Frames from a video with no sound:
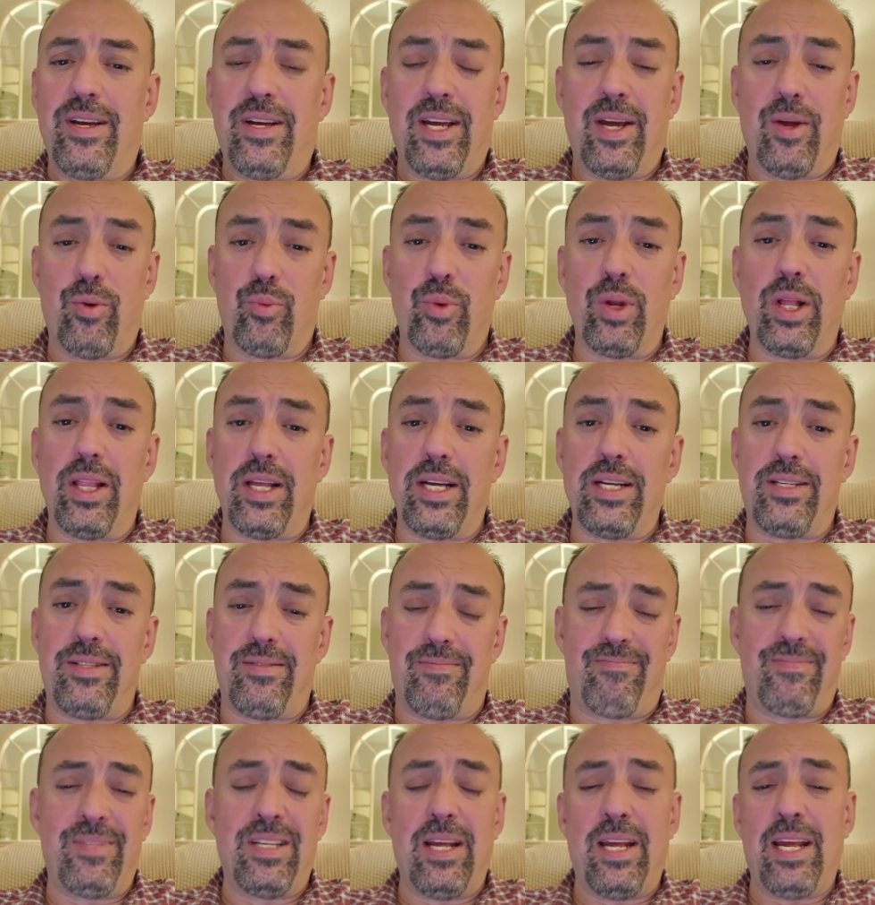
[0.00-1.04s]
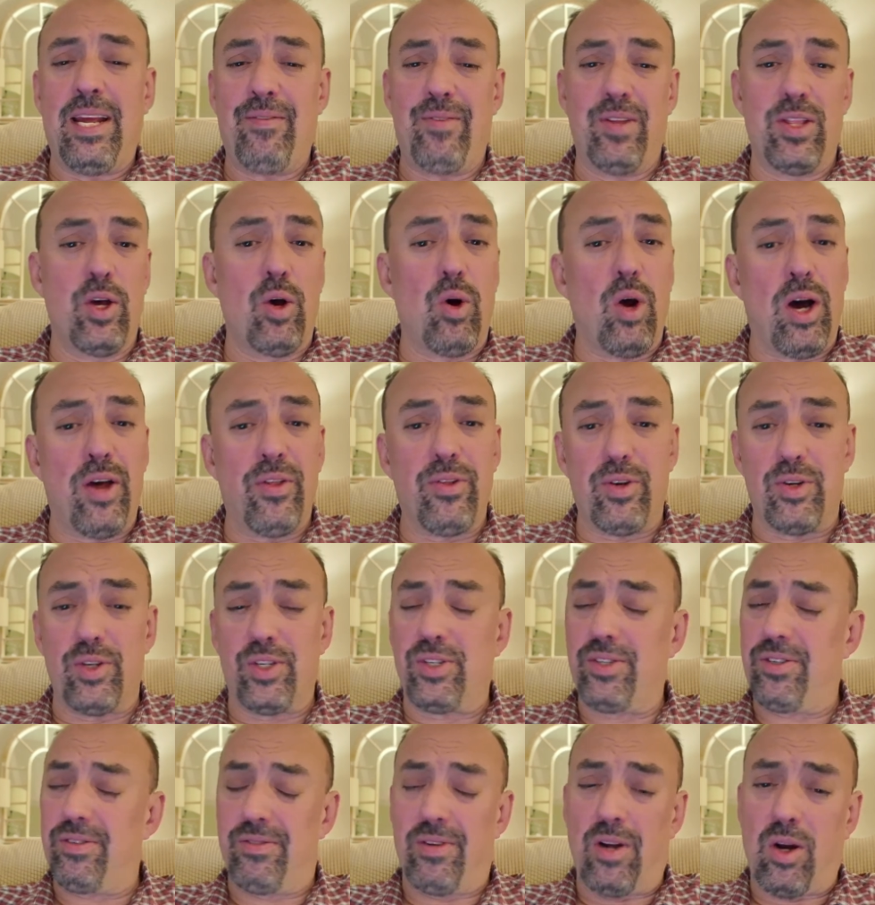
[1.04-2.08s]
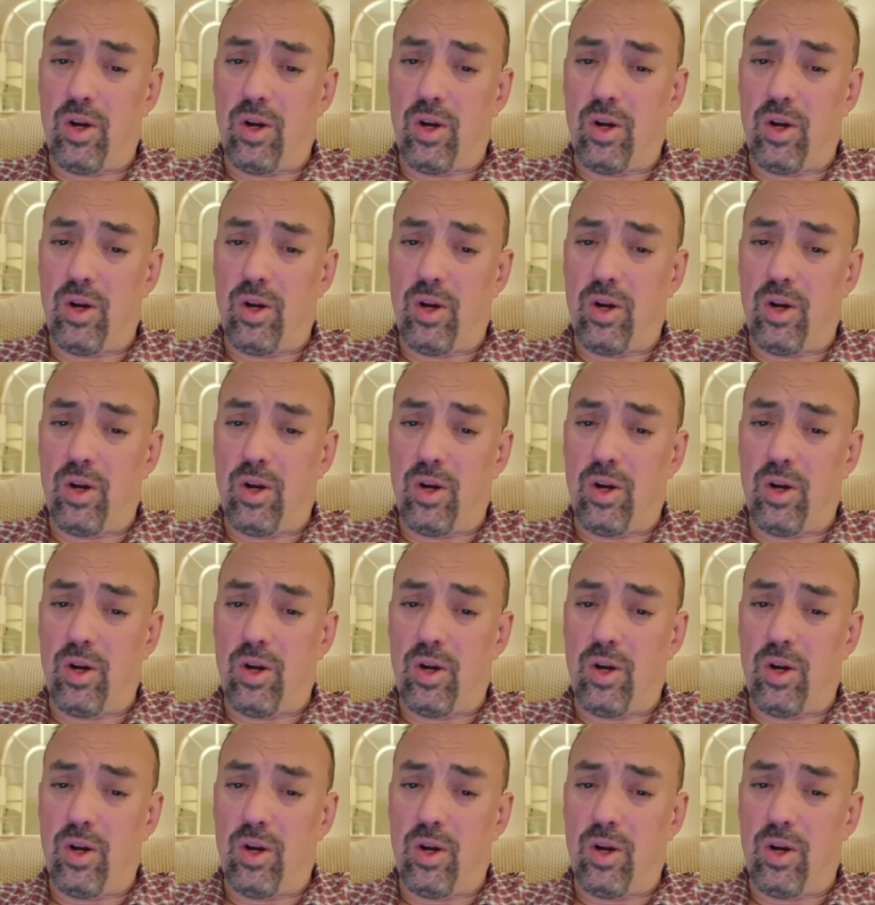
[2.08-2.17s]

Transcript: it really, even though others